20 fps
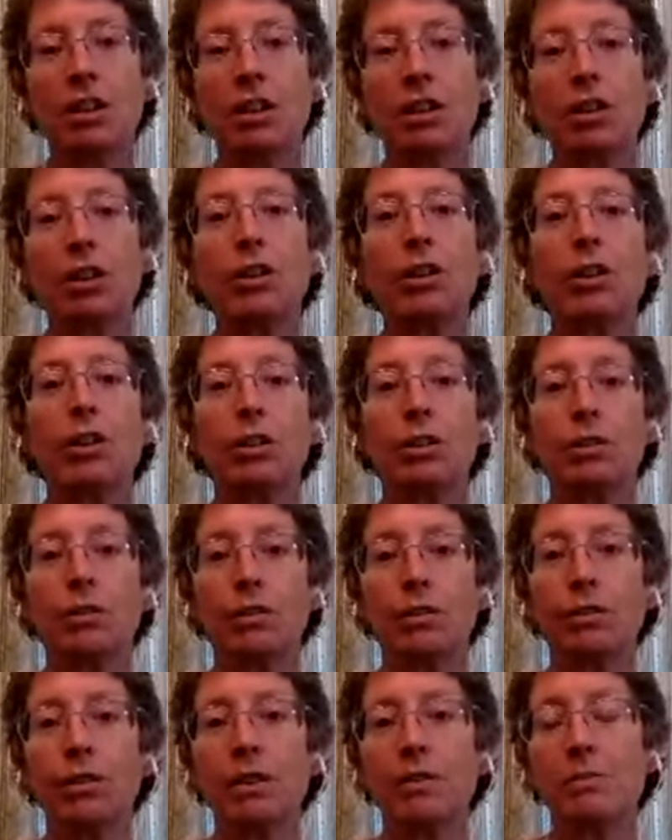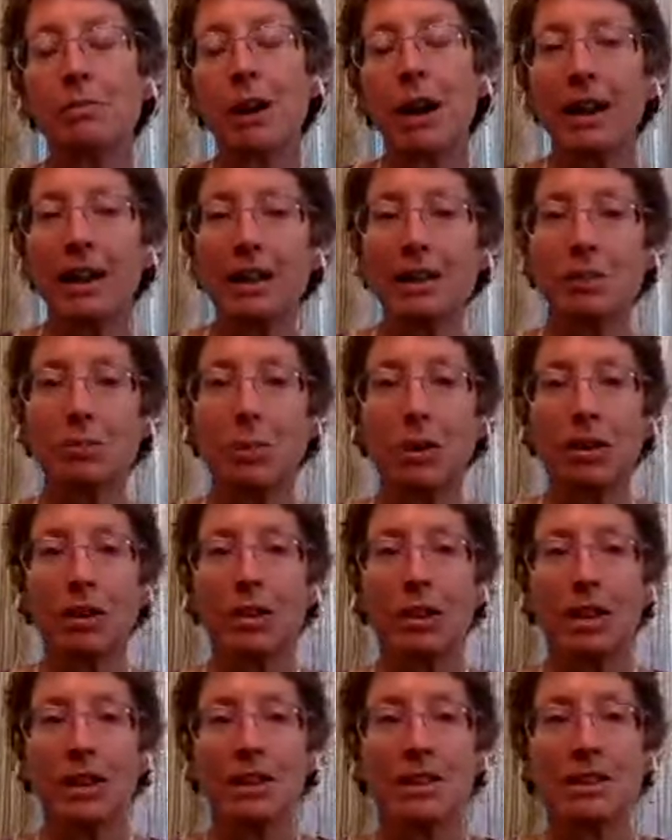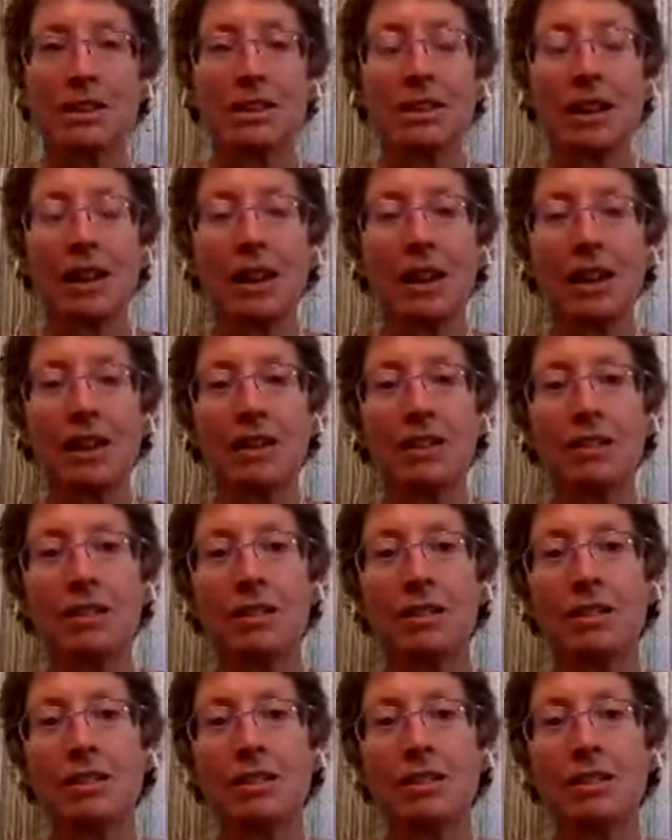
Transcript: learn from my experience and